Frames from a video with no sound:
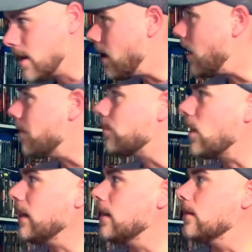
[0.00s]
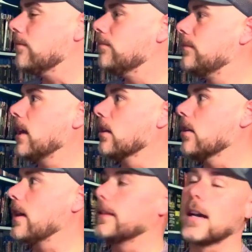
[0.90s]
I'm probably going to take a
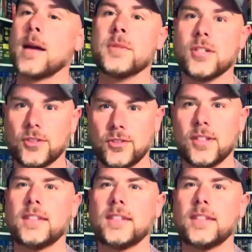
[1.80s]
lot of time and just sit